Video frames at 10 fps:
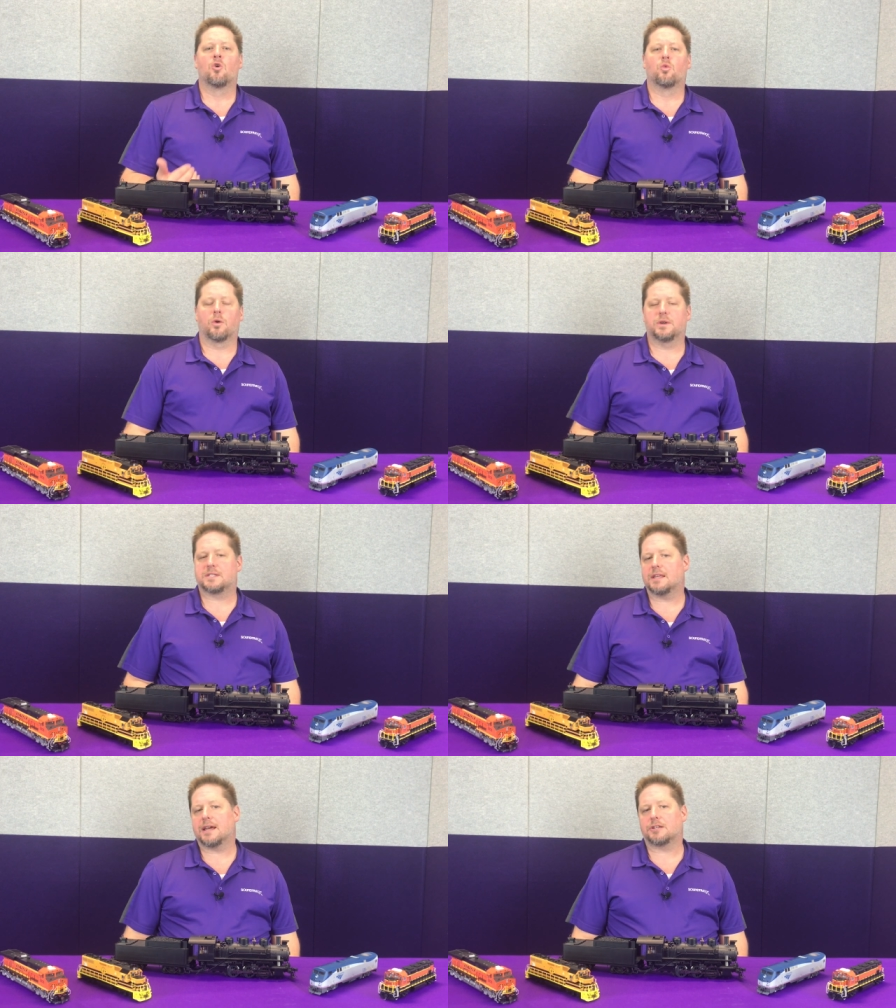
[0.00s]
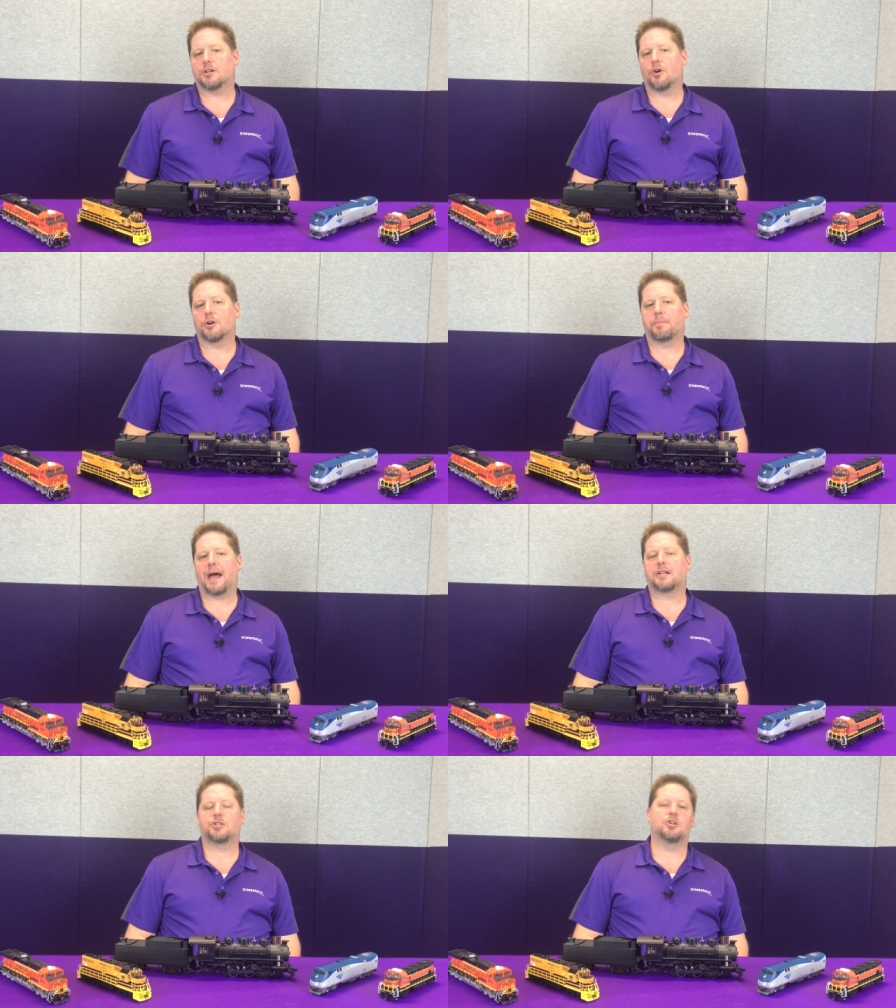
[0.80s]
when we send that decoder
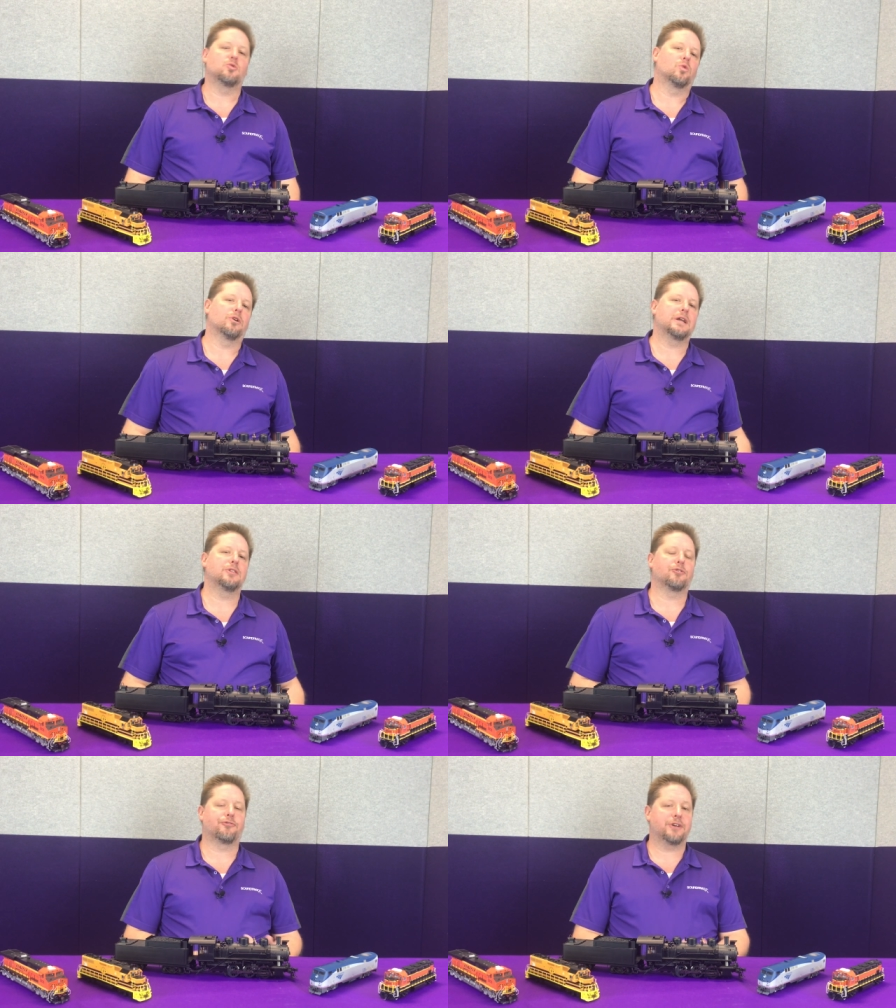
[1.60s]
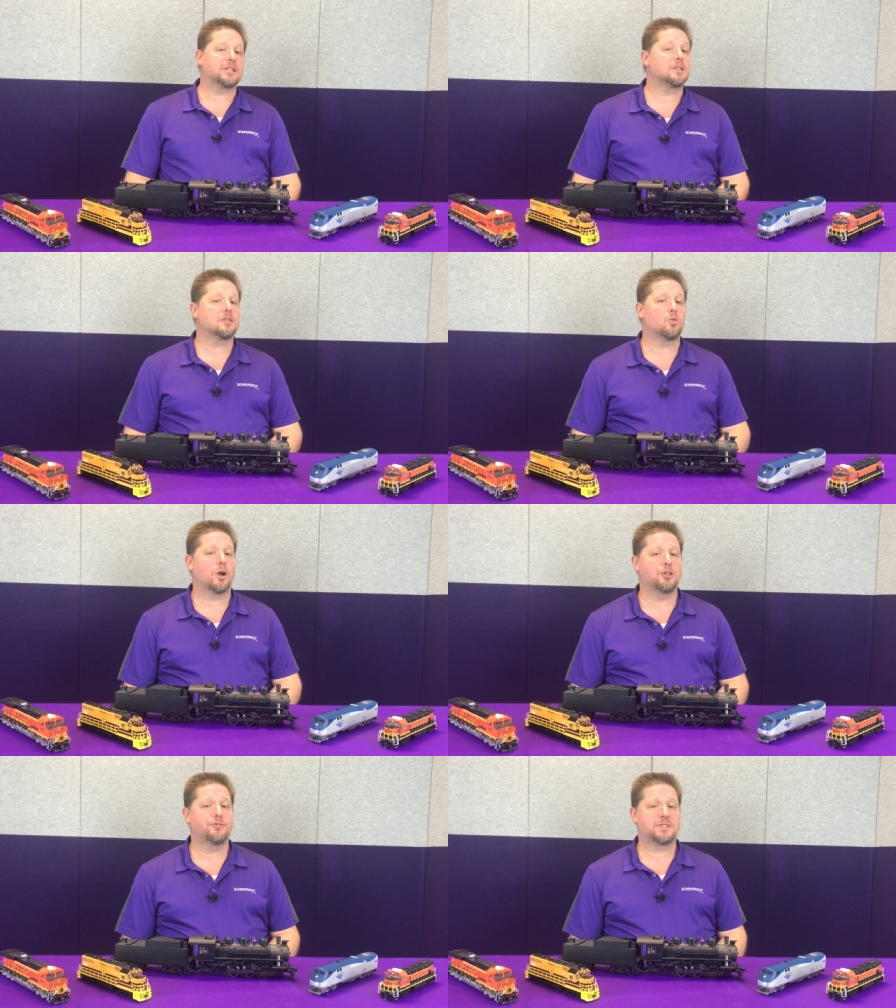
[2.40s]
back to you, we're either fixing the
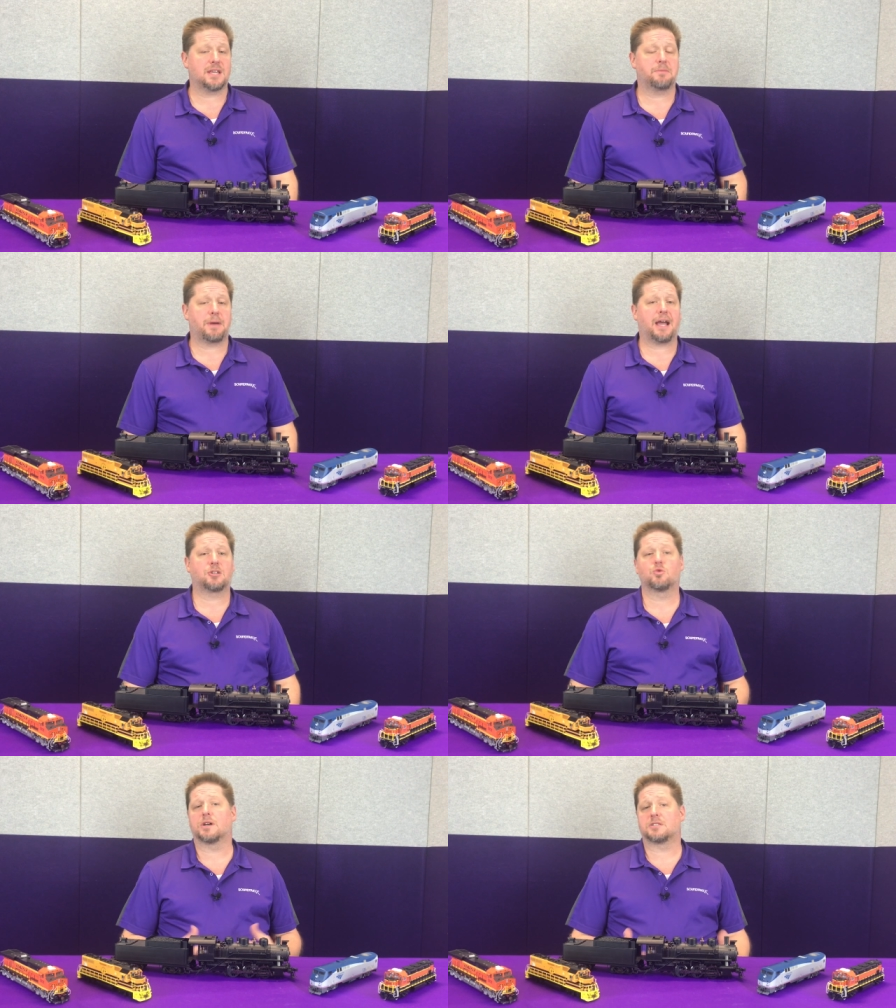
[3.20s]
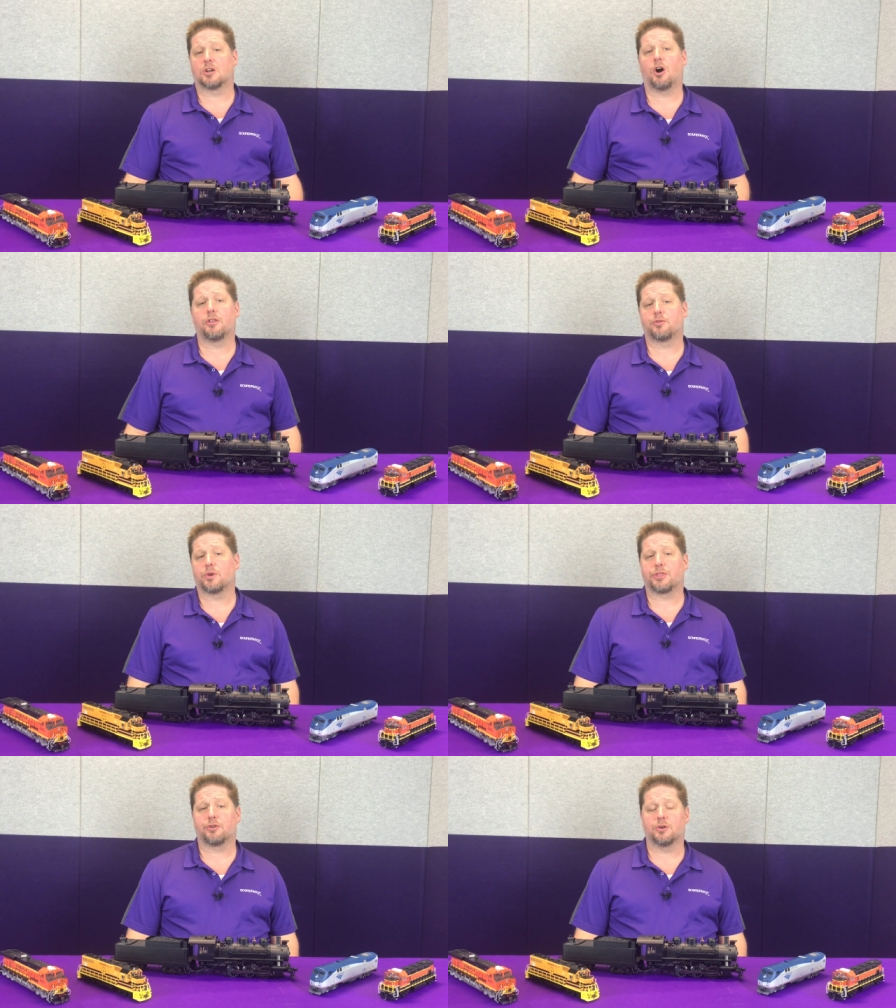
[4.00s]
one you've sent back to us and gone through
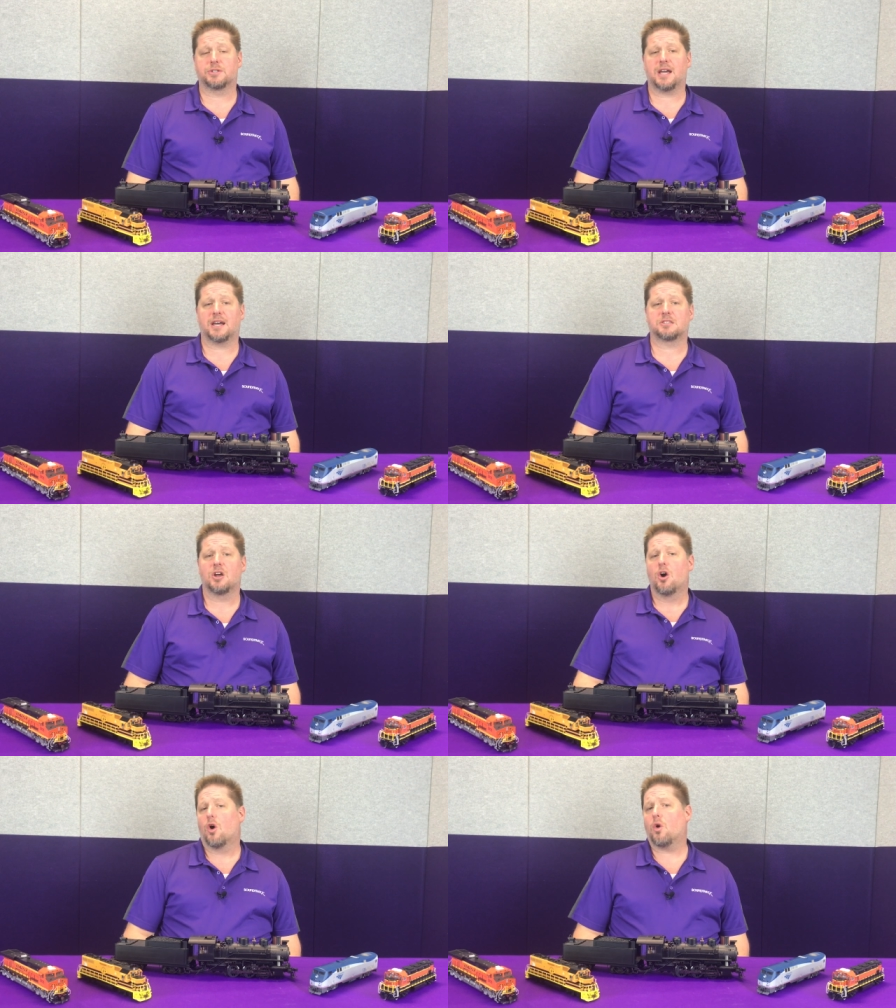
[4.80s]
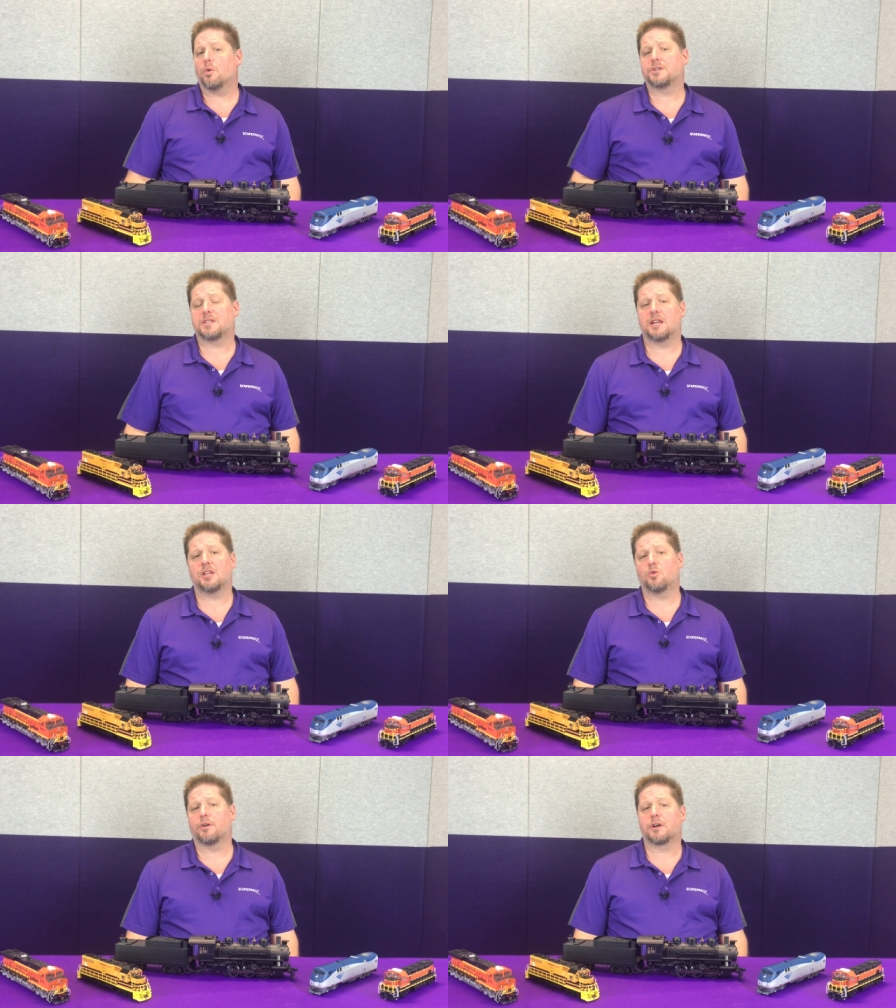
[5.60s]
a thorough test, or we're
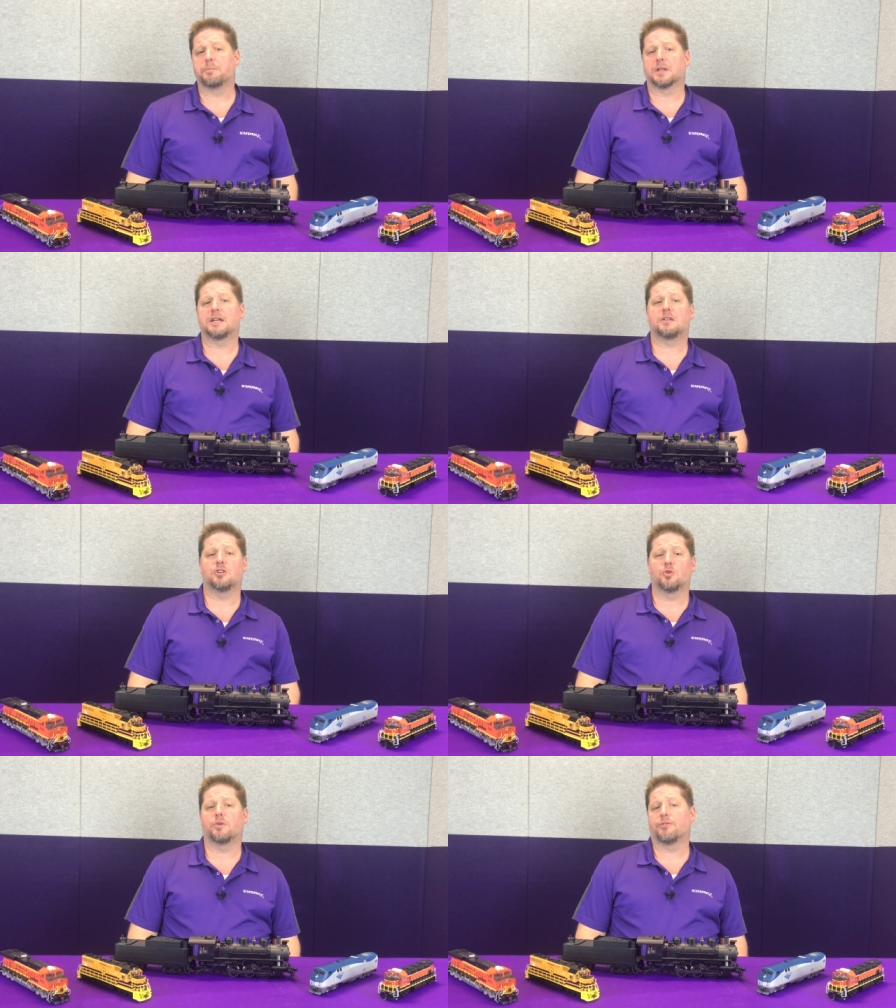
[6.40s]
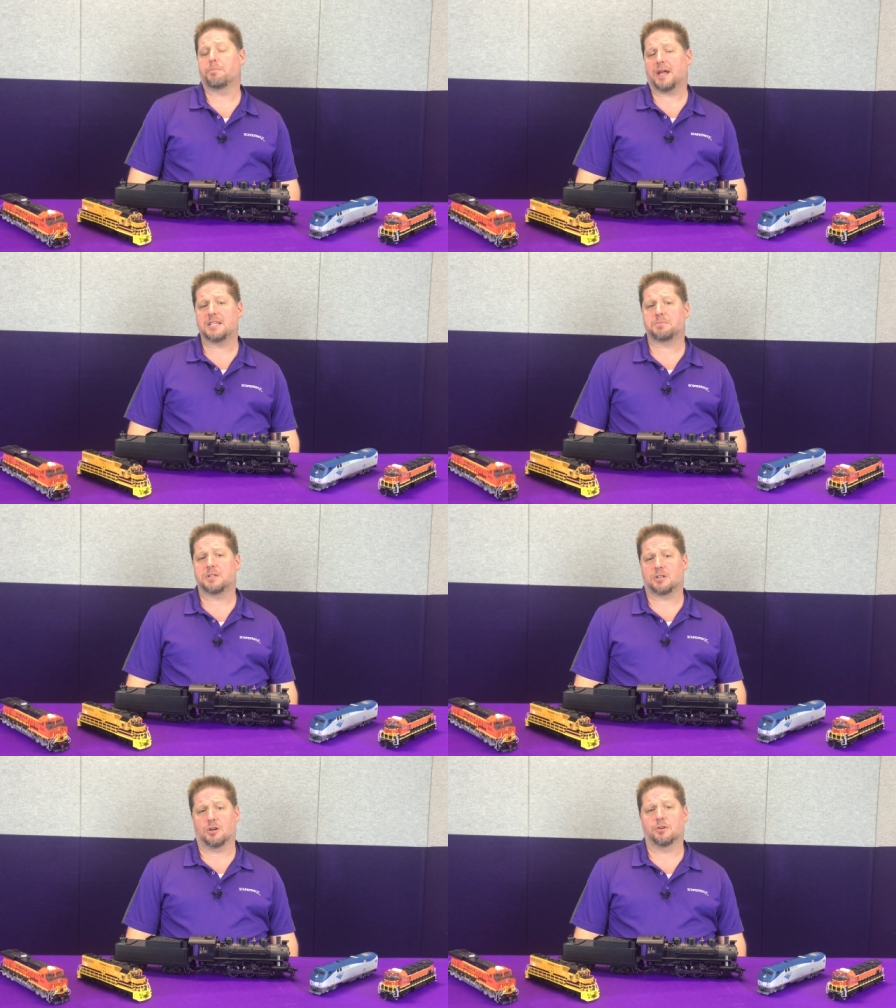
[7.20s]
sending you a complete new and
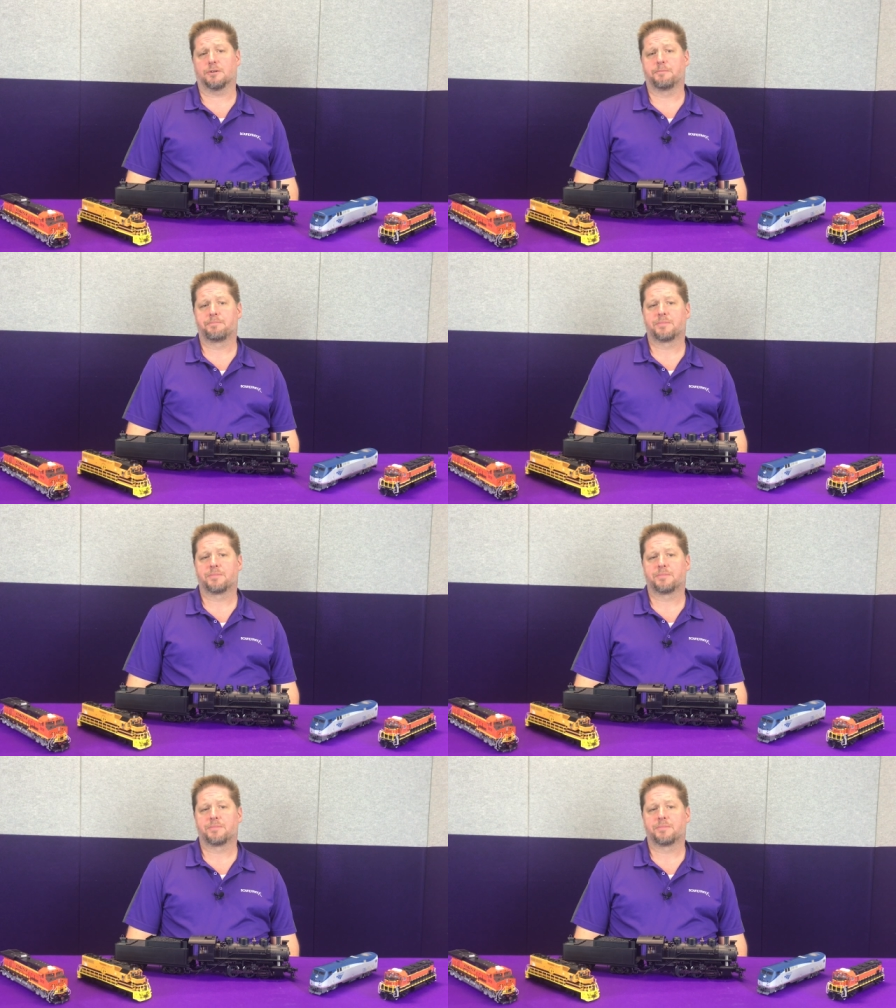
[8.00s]
replacement decoder.